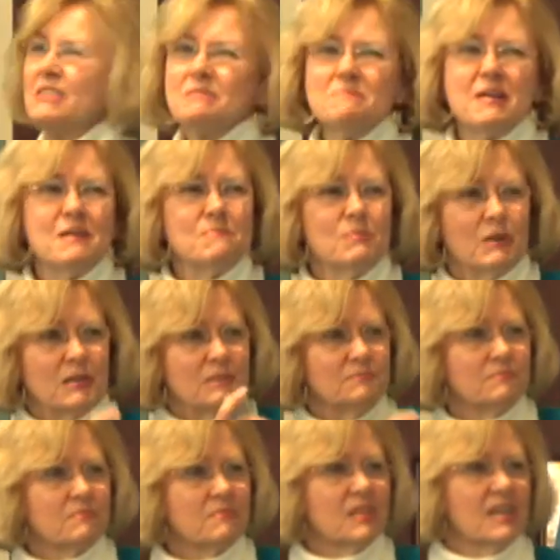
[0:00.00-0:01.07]
remember,
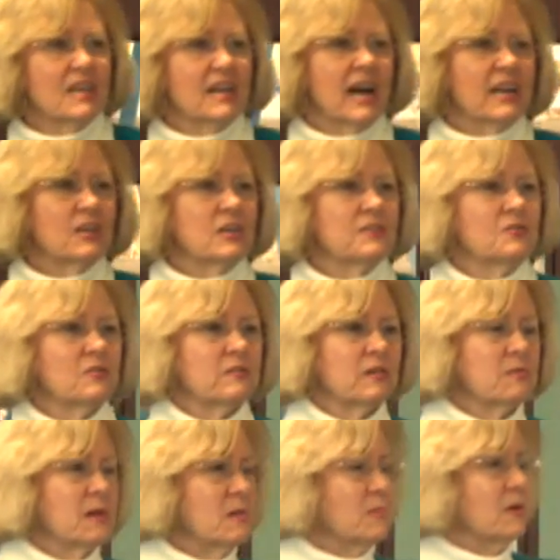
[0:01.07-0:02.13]
I don't know if you
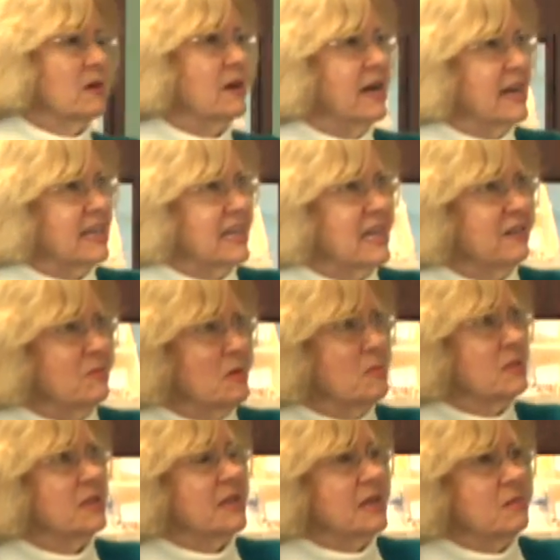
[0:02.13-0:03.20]
remember, and I can't remember
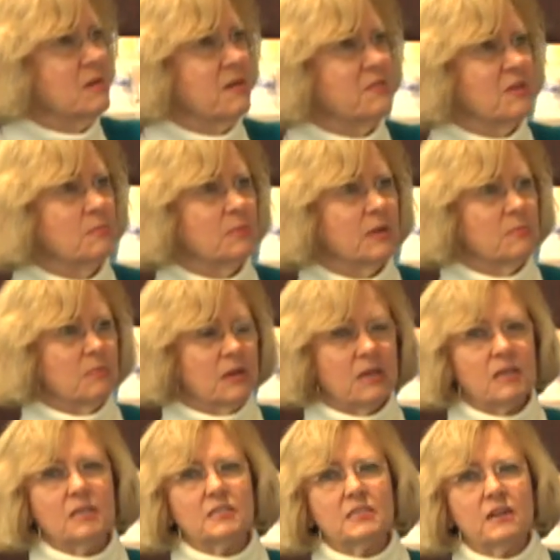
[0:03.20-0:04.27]
the name of it, but
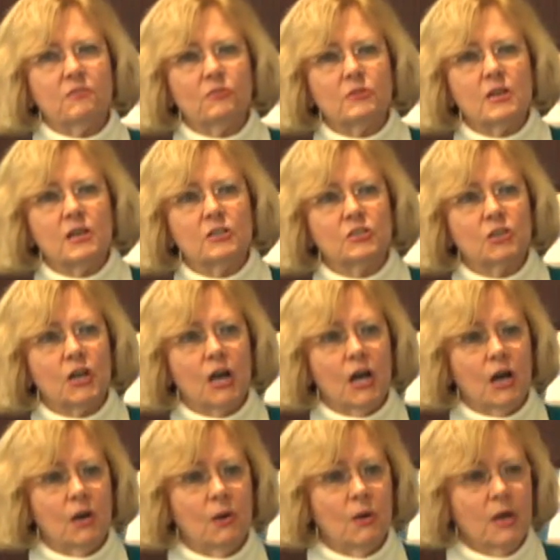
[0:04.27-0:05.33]
many several years
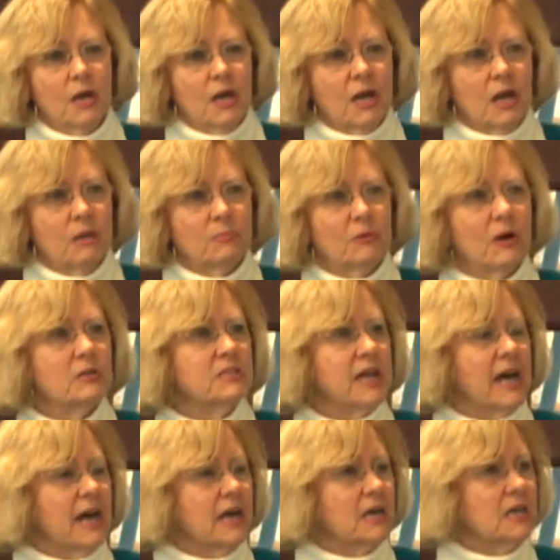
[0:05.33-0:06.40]
ago,
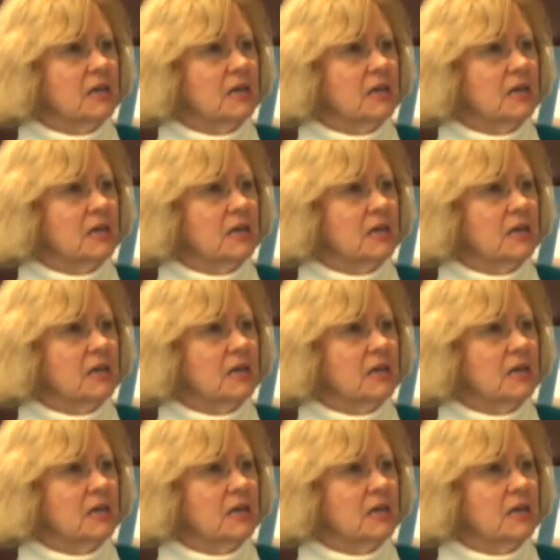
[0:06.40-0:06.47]
Prozac